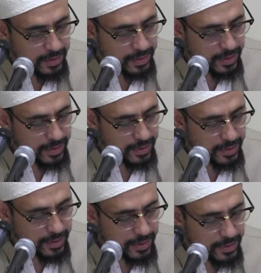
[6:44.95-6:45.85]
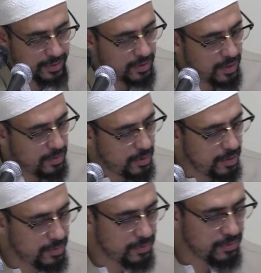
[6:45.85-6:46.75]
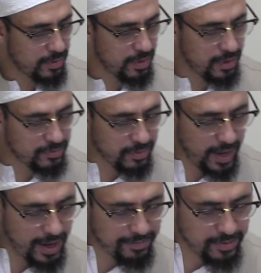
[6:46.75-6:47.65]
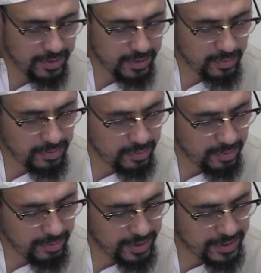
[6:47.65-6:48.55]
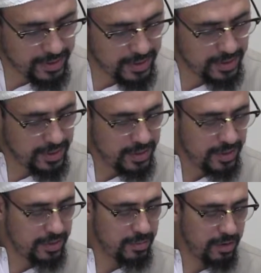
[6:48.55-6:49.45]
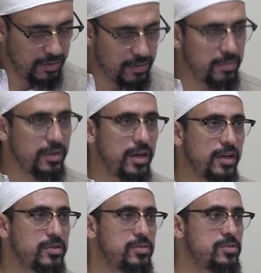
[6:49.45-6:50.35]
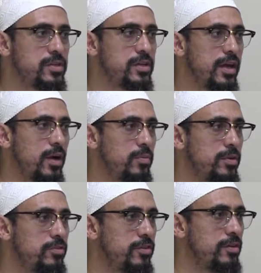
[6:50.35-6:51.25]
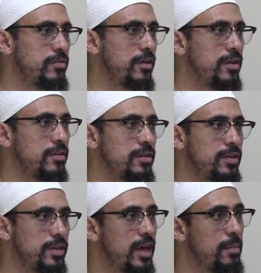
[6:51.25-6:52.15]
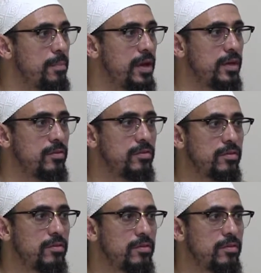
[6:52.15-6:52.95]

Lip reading: La ilaha illallah Muhammad Rasulullah. So after it was permitted, the Prophet began to send out missions and lead campaigns.